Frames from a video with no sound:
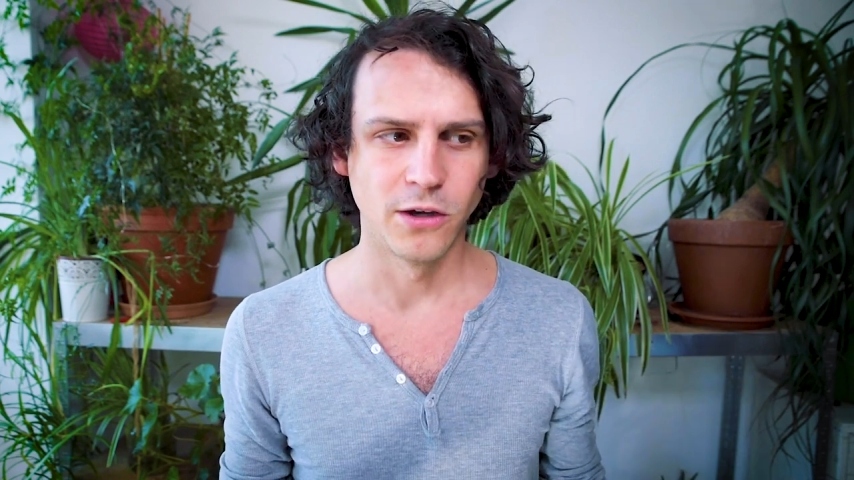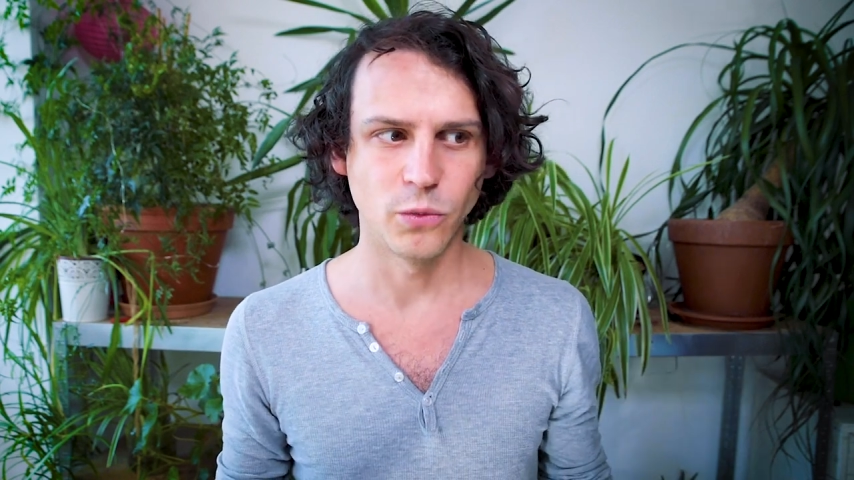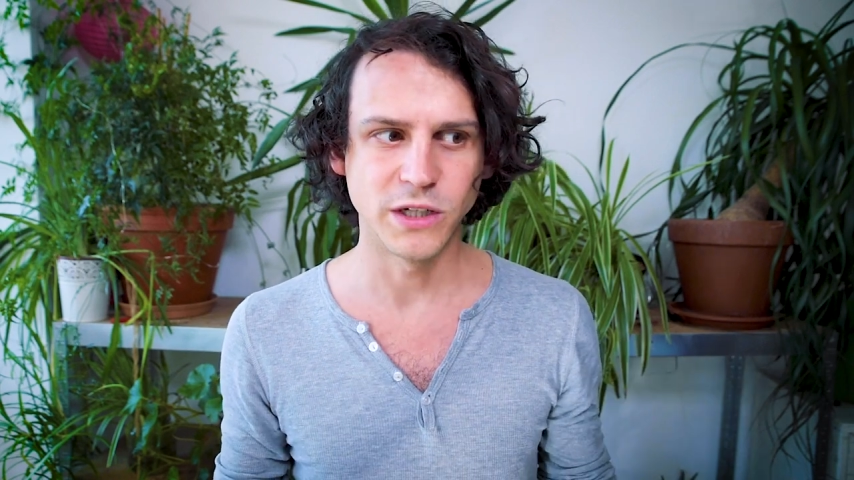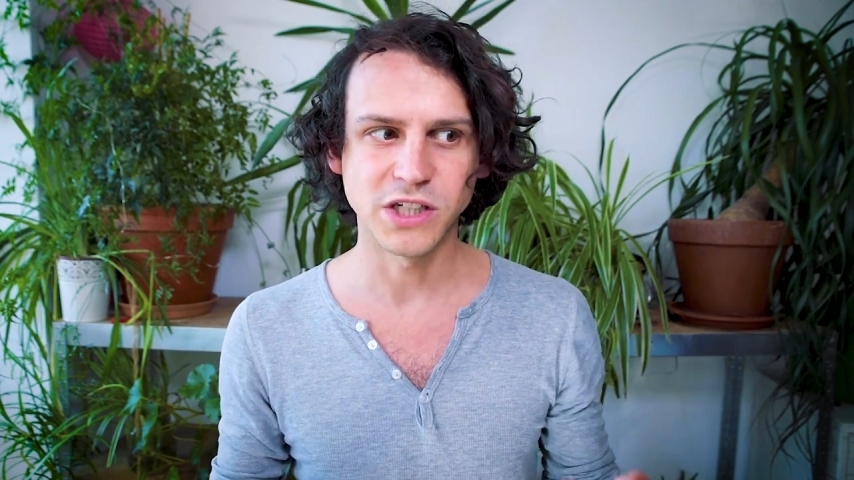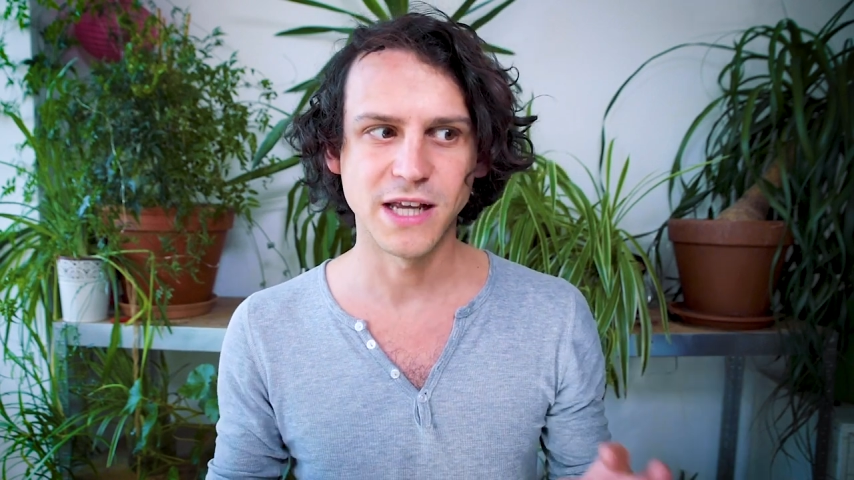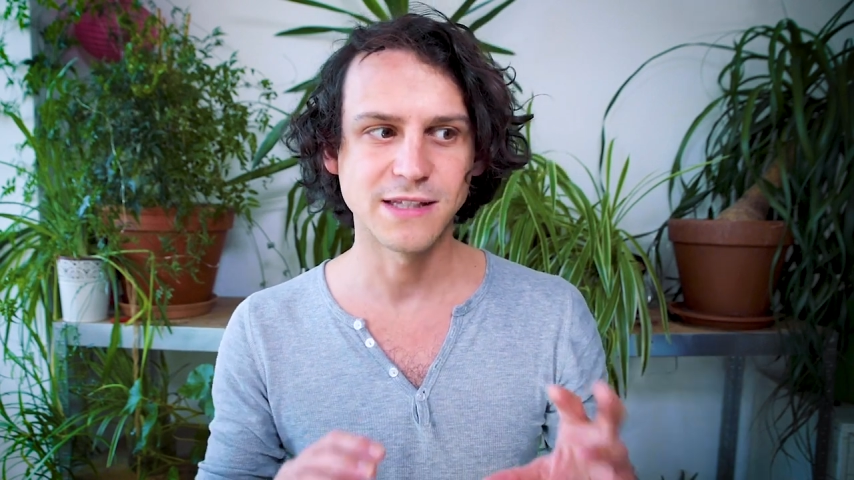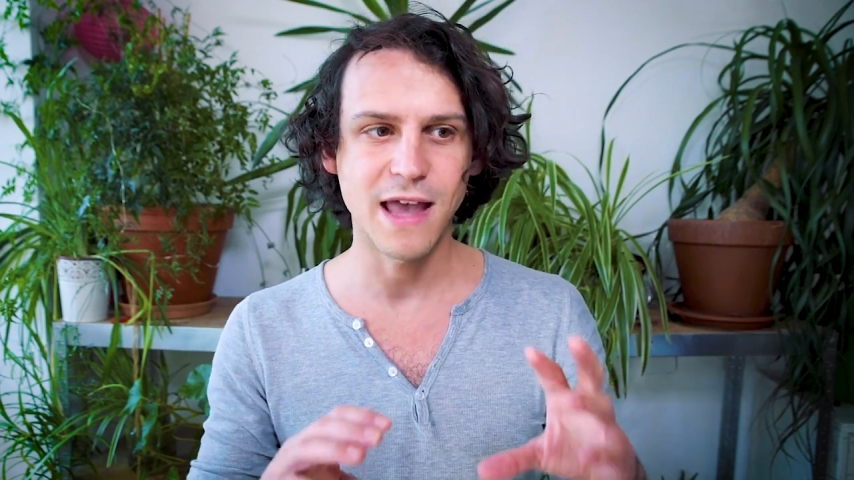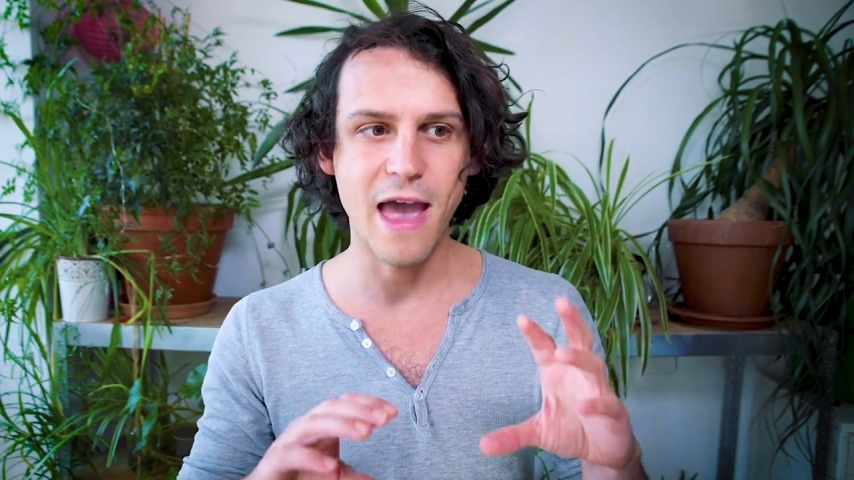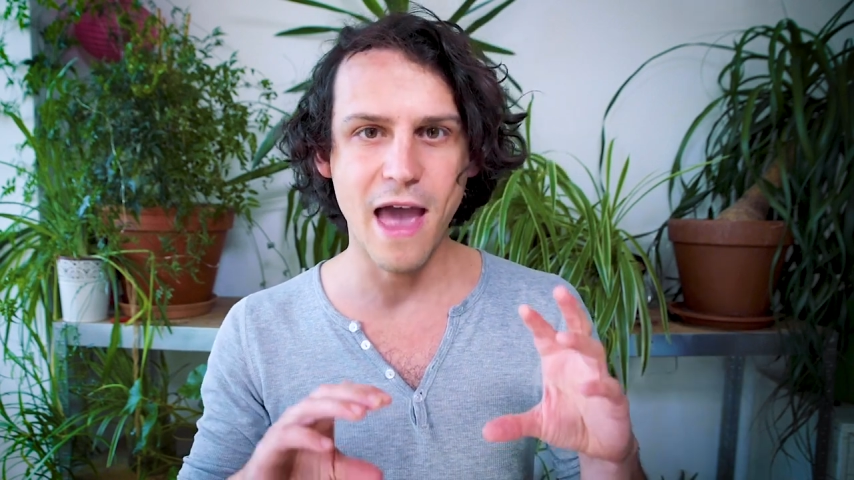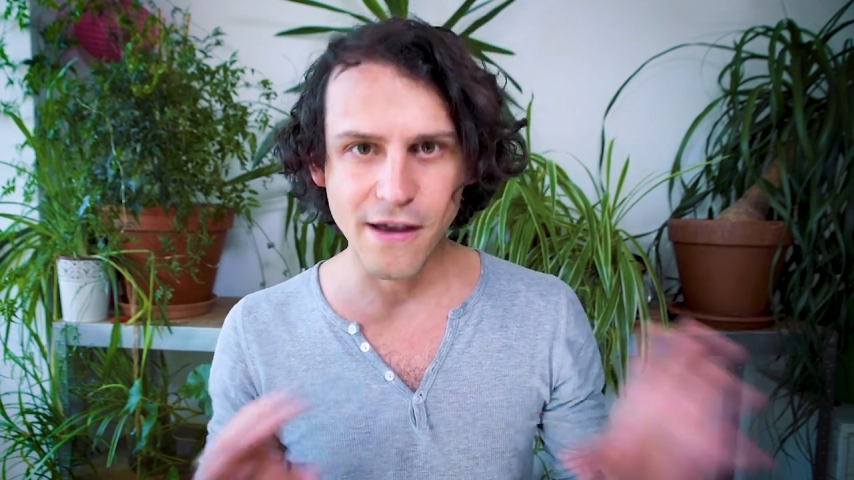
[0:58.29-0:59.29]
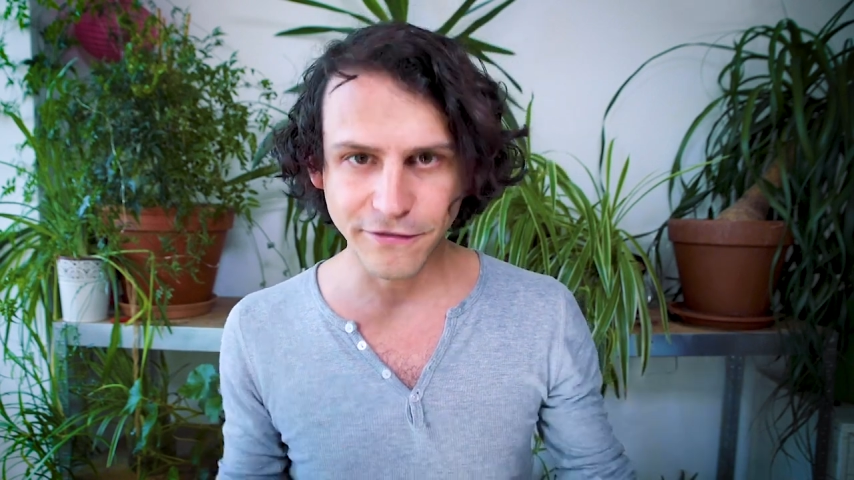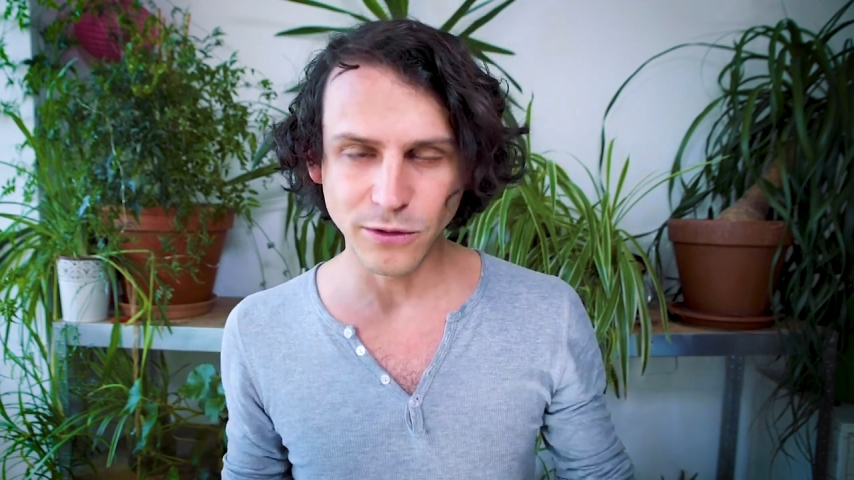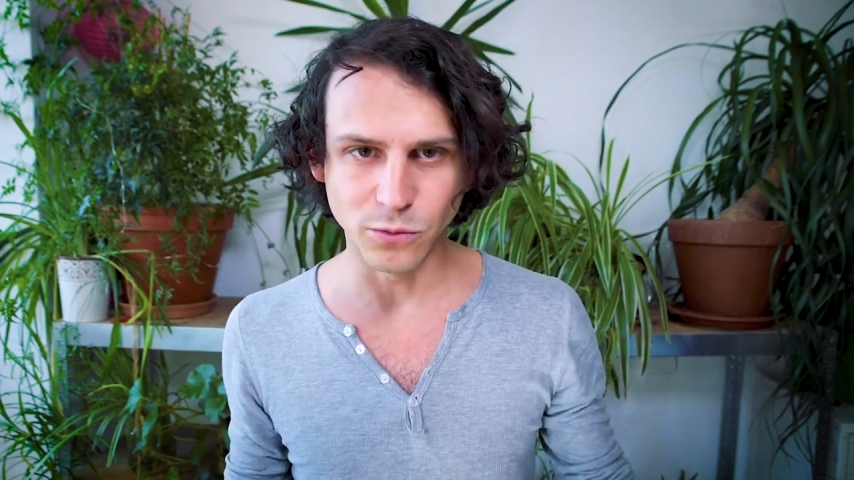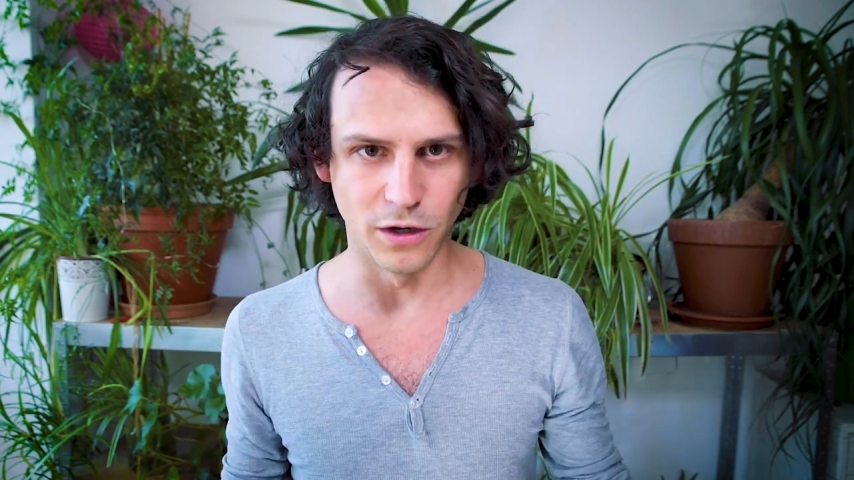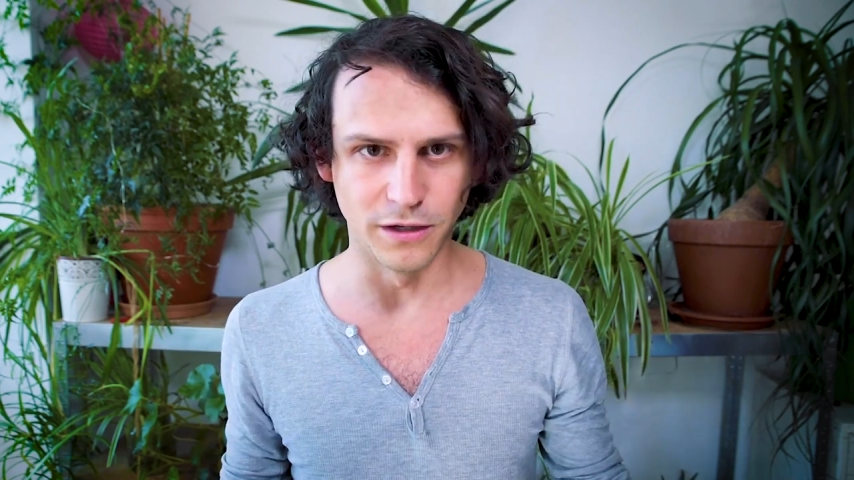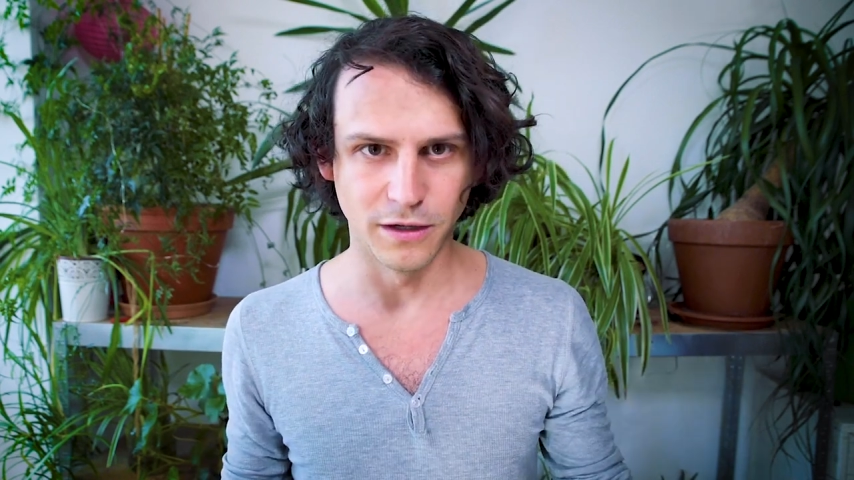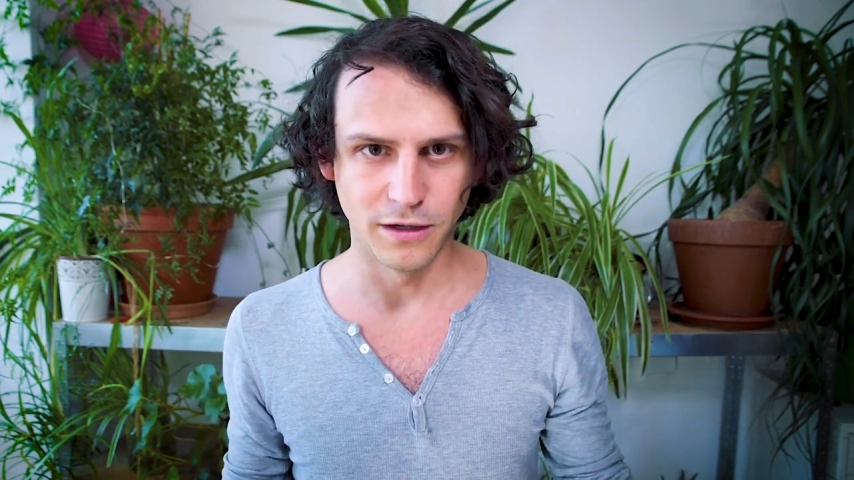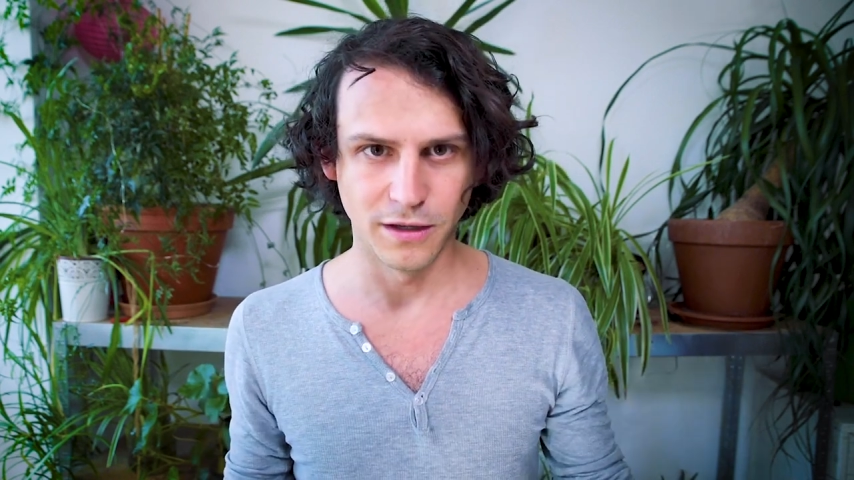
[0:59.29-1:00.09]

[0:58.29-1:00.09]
which is everyone.